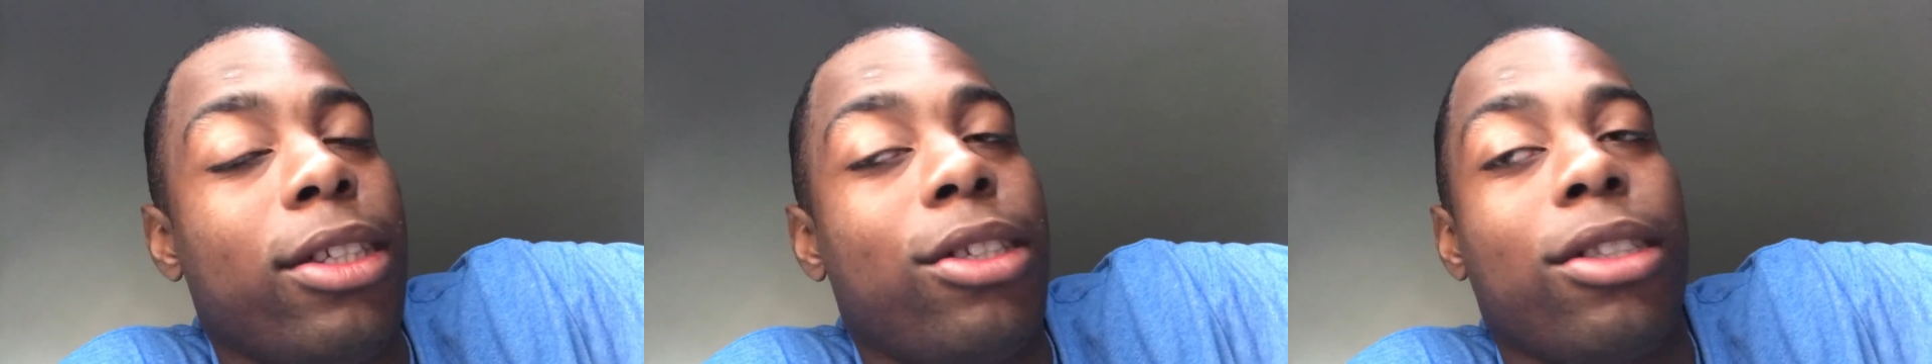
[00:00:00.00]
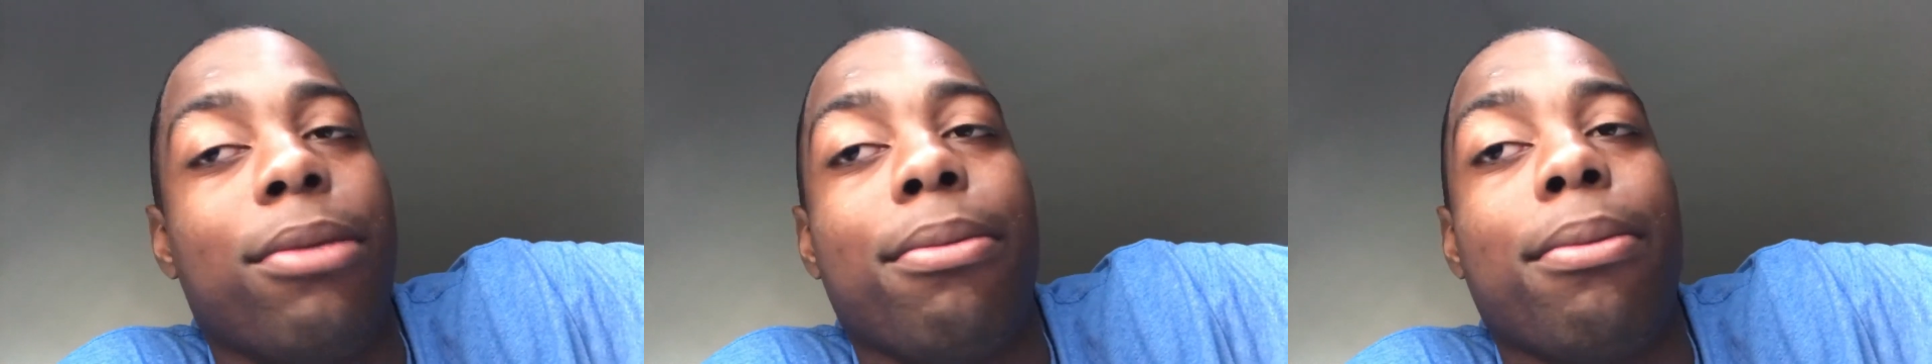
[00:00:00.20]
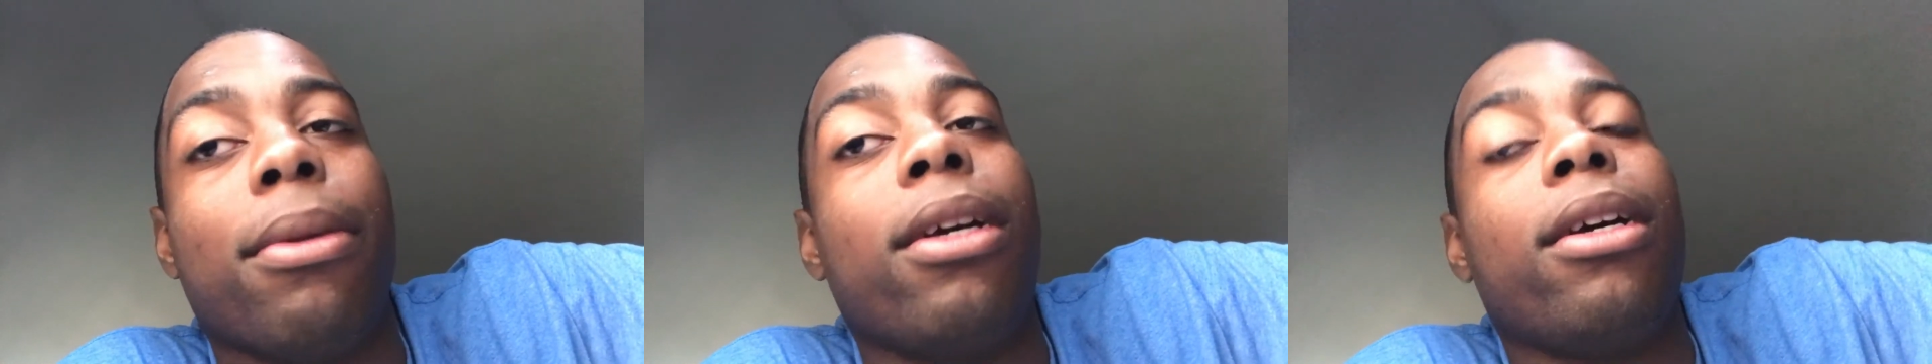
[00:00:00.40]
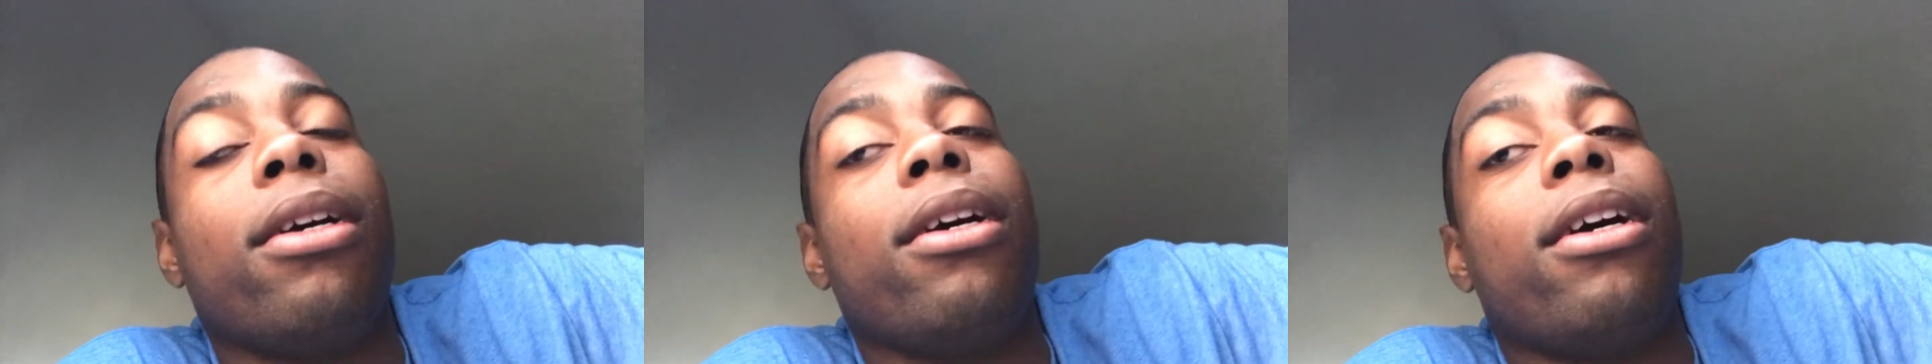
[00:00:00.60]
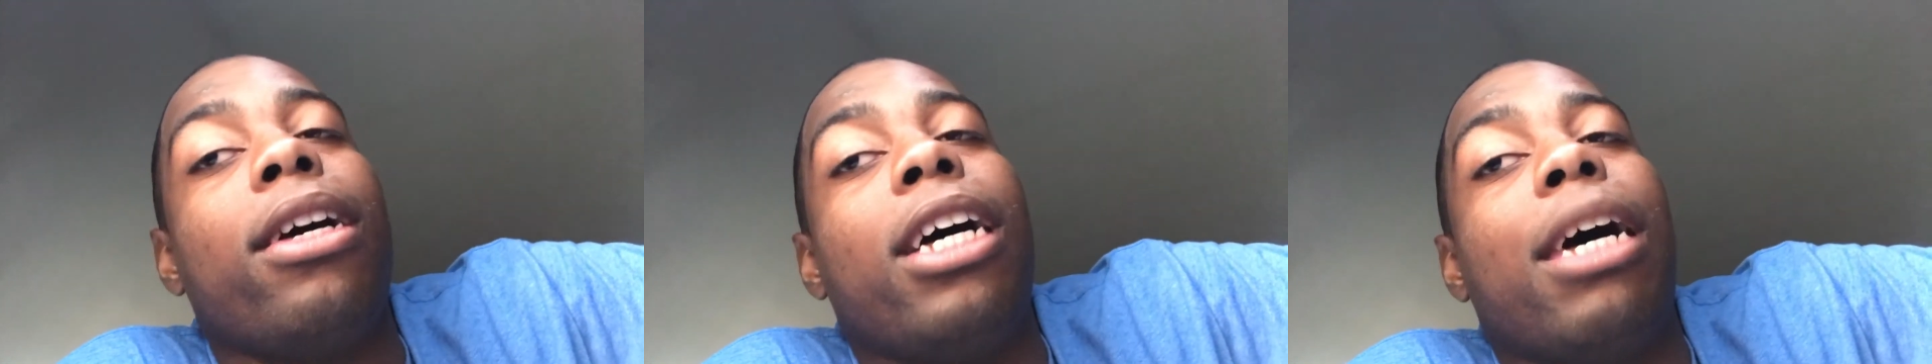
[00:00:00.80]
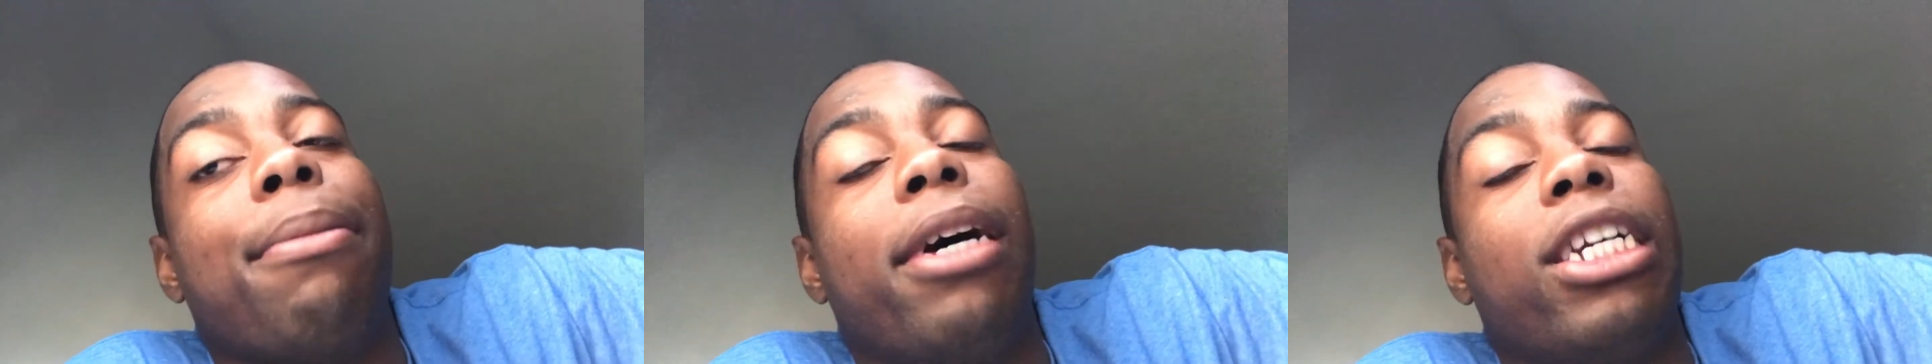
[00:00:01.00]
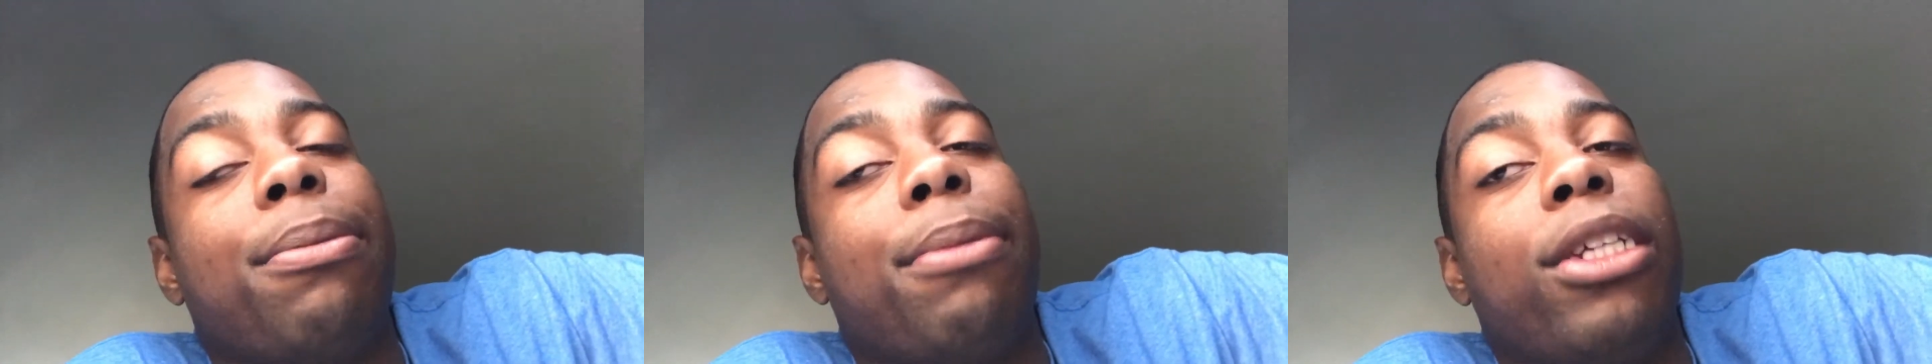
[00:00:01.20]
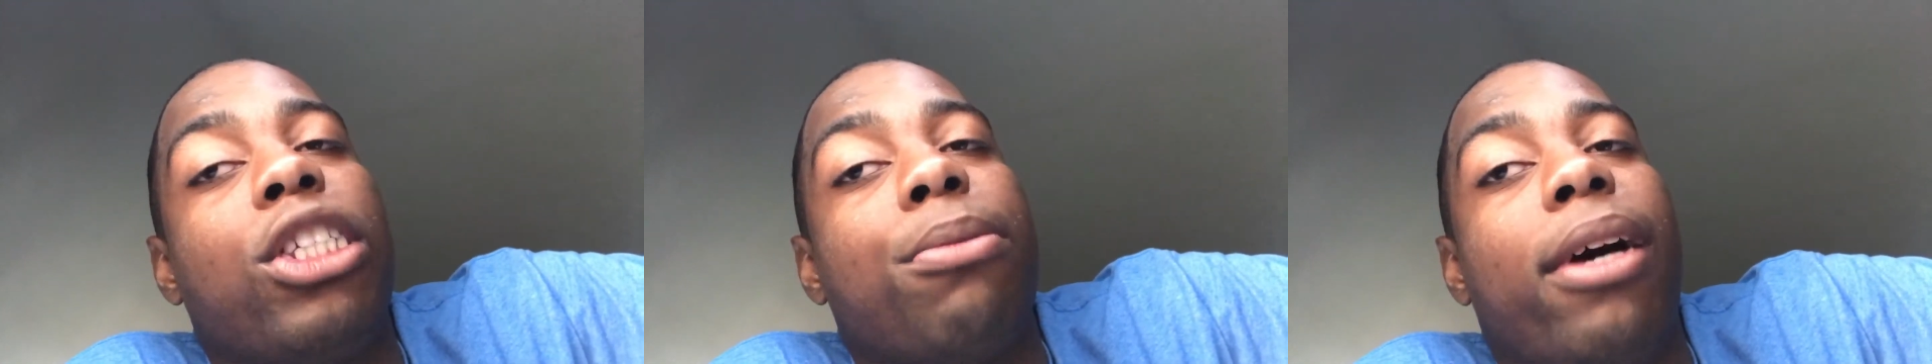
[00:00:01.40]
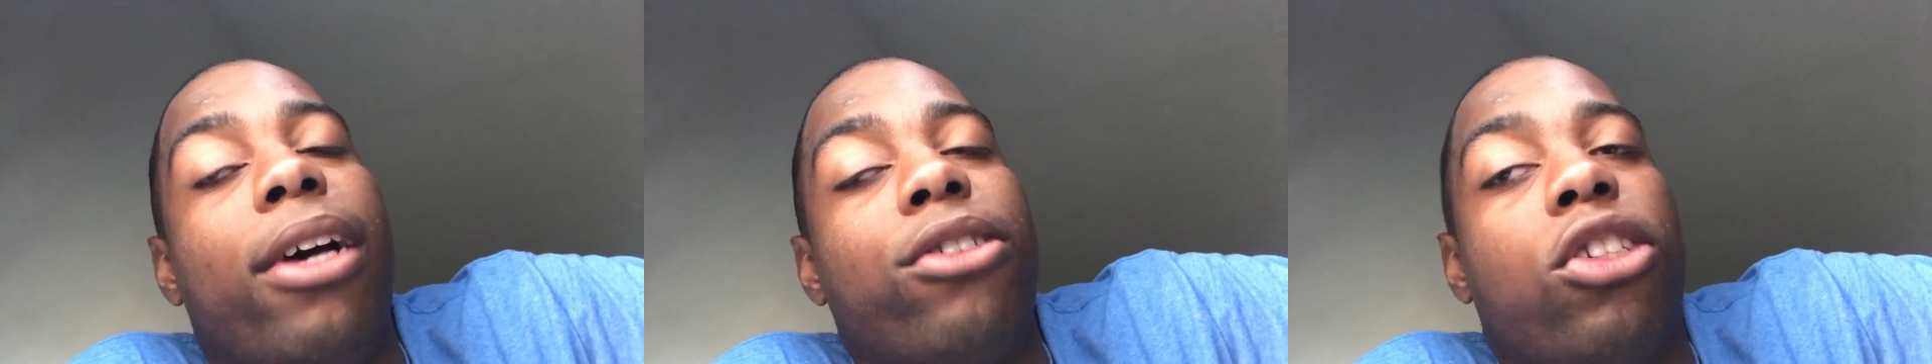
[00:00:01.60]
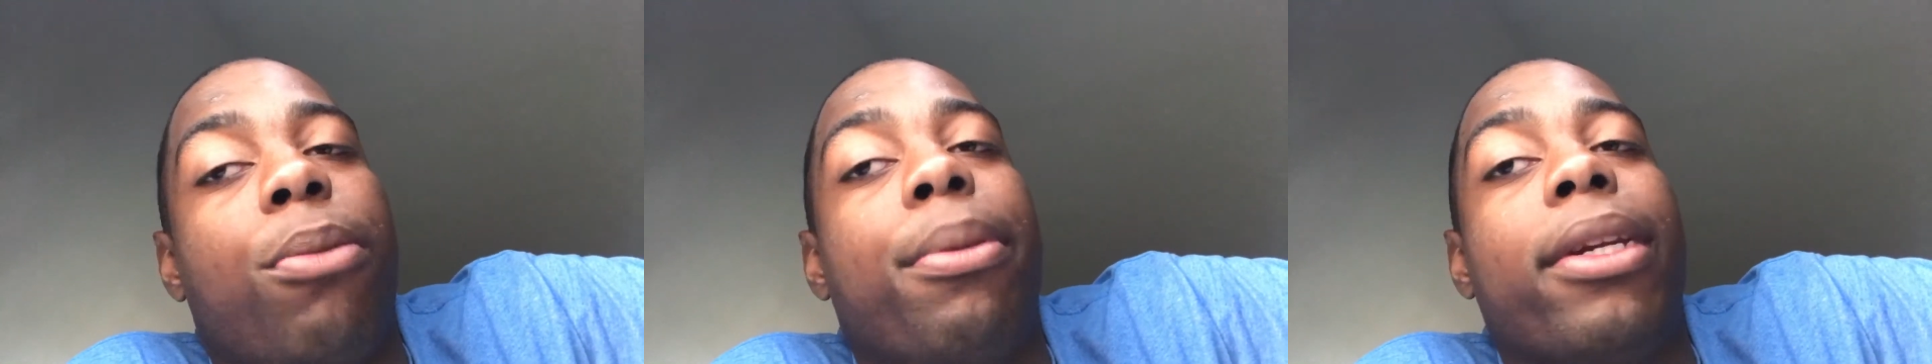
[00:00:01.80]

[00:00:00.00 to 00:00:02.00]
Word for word: This is a monumental milestone.